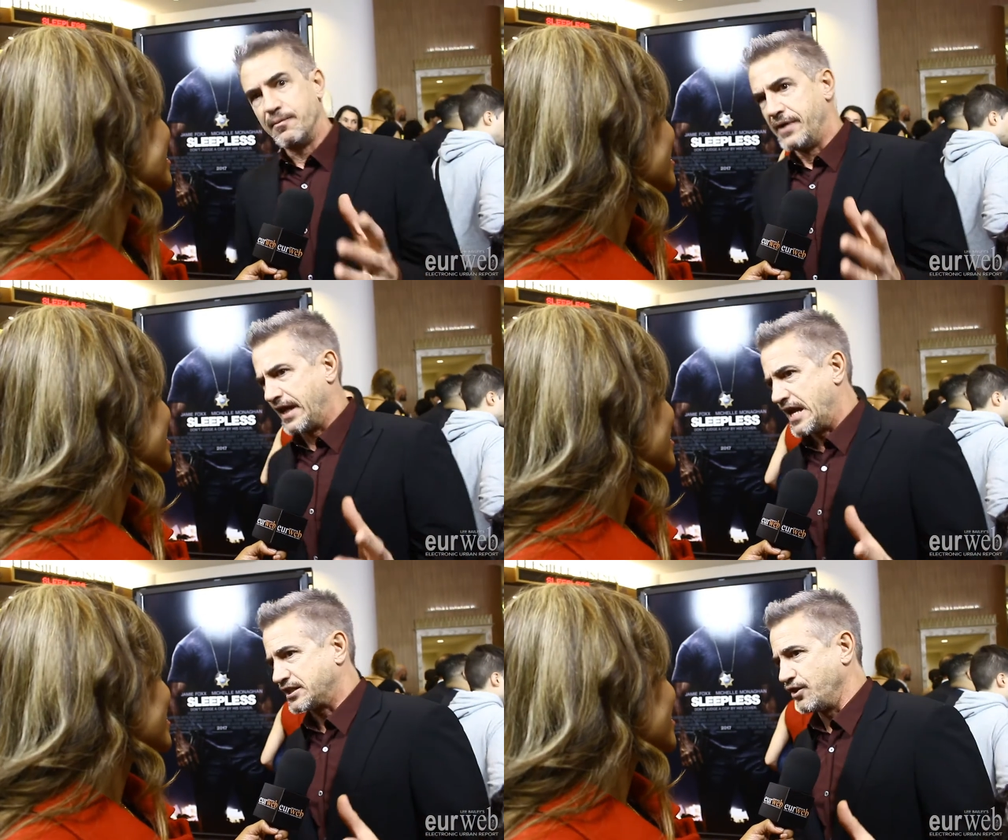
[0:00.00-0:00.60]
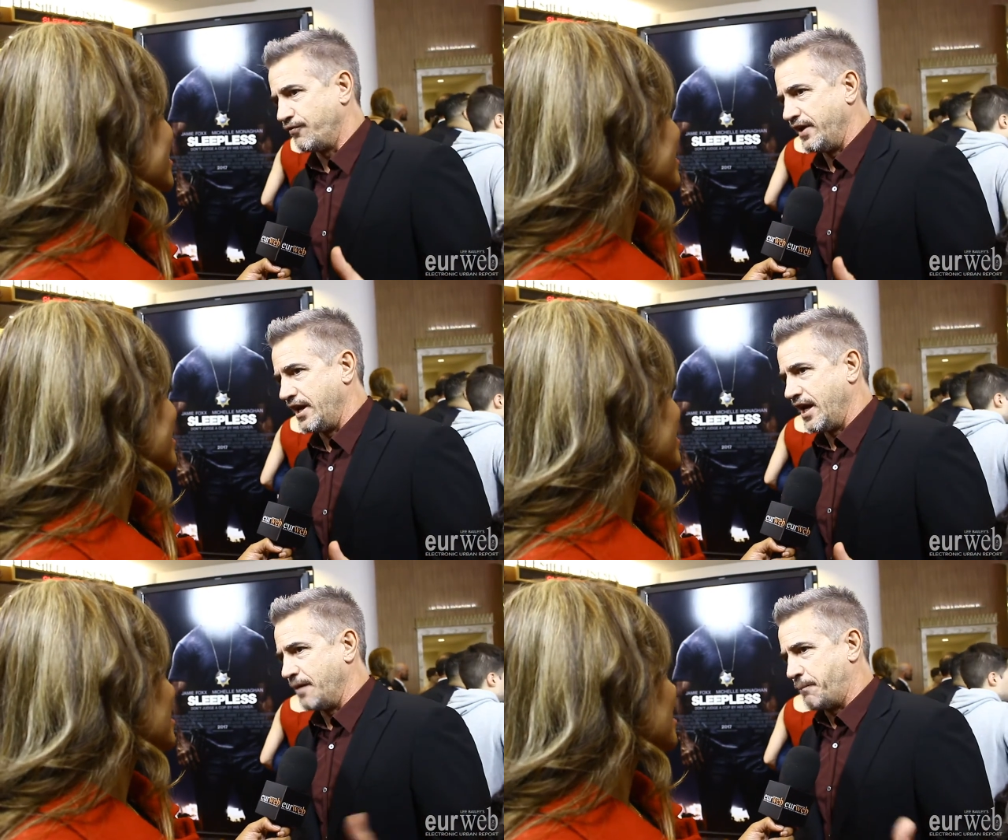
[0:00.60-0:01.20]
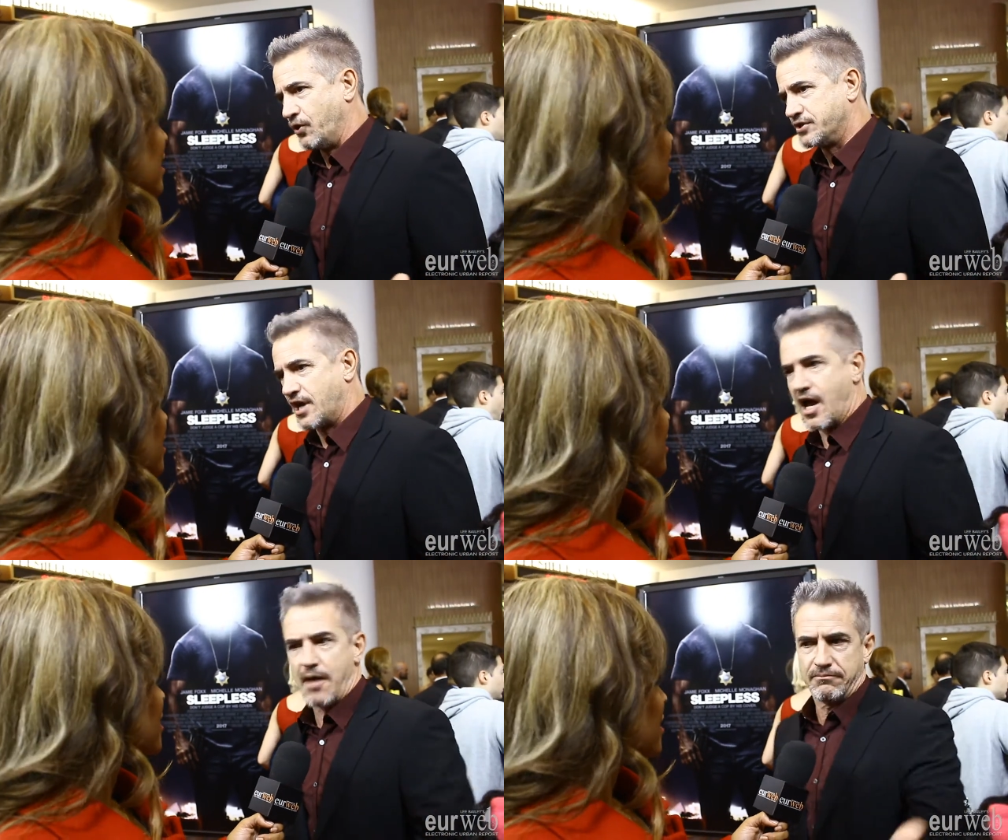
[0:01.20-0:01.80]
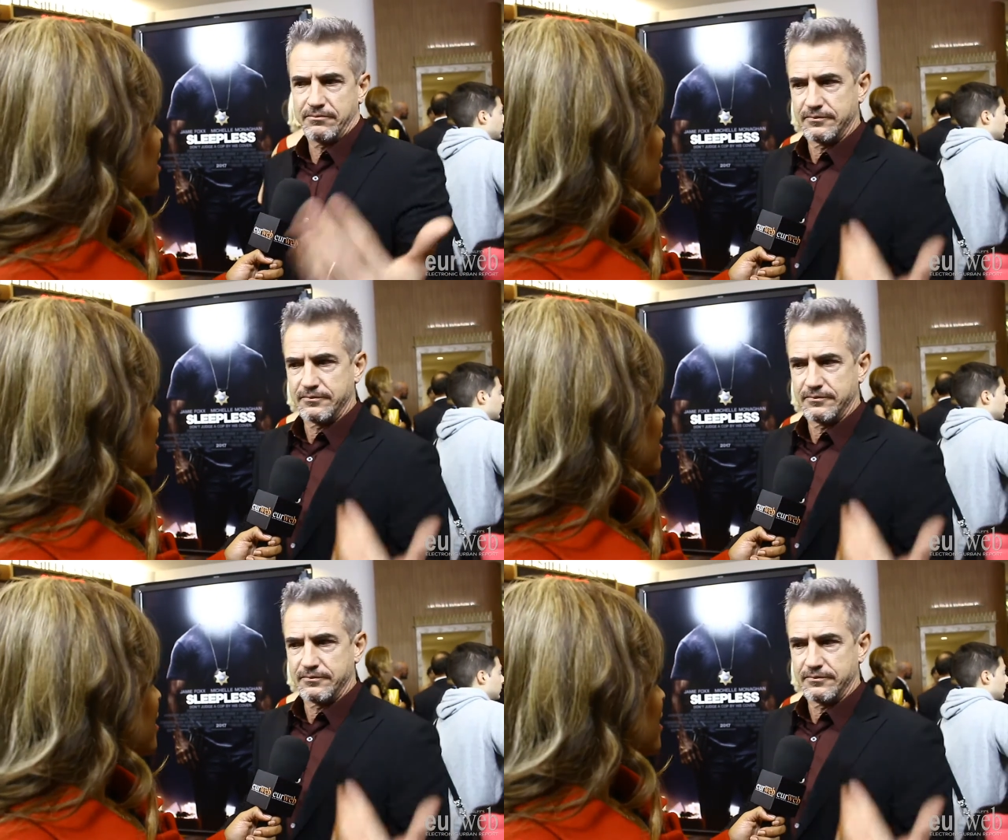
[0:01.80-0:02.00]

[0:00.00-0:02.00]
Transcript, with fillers: and a big SUV pulls up